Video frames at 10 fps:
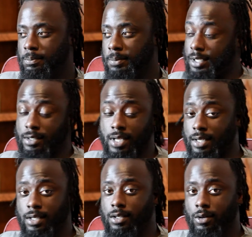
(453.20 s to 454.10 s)
Because
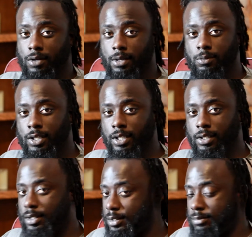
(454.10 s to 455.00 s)
I didn't know him
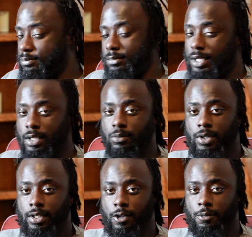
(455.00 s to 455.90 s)
really, and he didn't
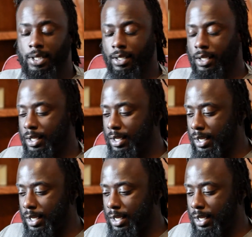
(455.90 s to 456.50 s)
really know me.